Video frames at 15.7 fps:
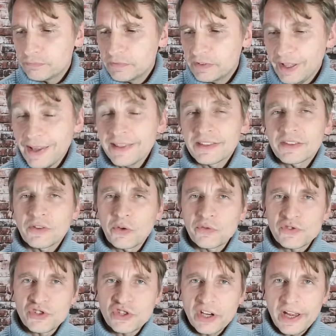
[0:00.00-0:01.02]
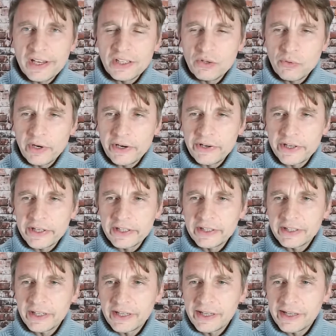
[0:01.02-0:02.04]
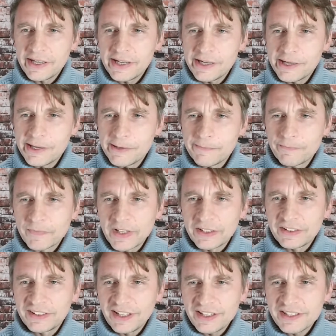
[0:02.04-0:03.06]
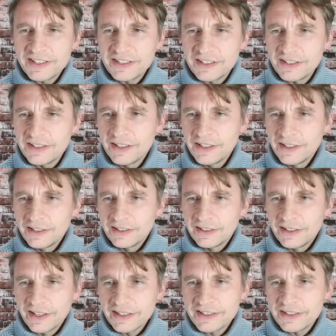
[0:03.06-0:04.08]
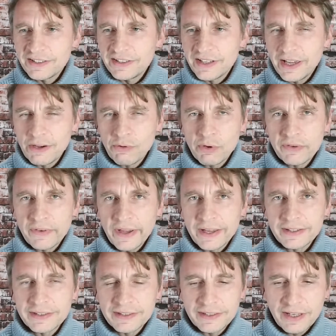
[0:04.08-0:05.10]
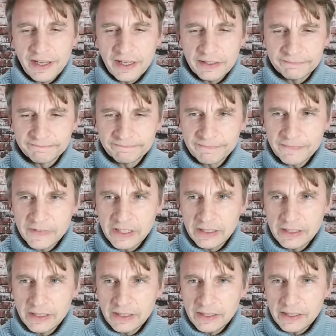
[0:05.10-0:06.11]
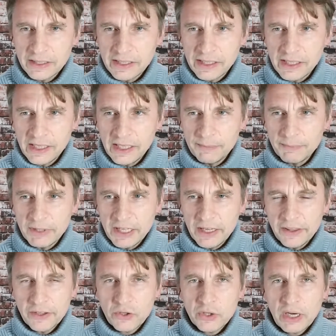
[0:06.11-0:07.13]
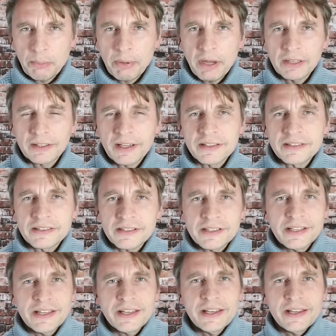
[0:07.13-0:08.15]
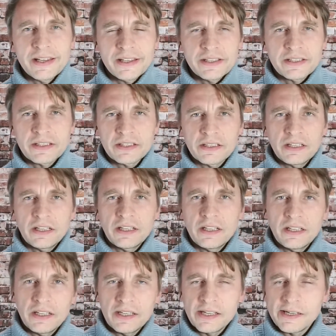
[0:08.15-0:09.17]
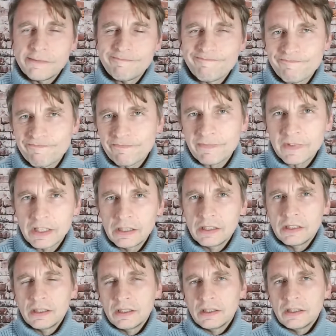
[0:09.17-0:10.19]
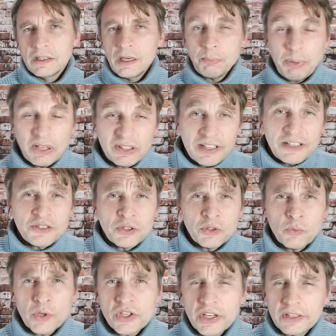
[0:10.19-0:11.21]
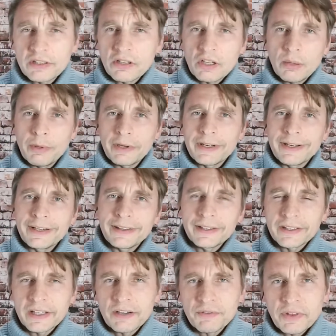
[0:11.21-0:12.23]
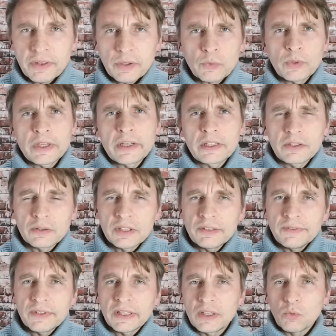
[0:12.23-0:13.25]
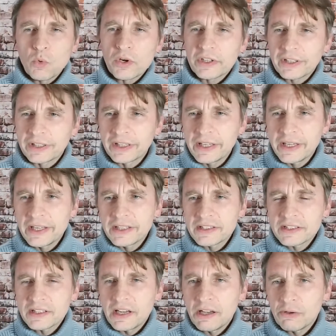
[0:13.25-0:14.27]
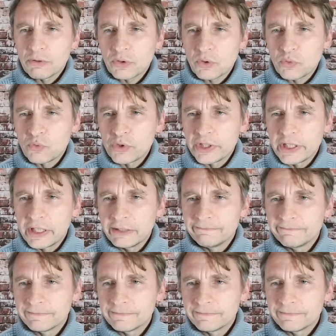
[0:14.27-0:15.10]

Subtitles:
10th of January. A dusty day we've had today. The Korea podcast is a podcast on which I talk about anything and everything related to living and working in South Korea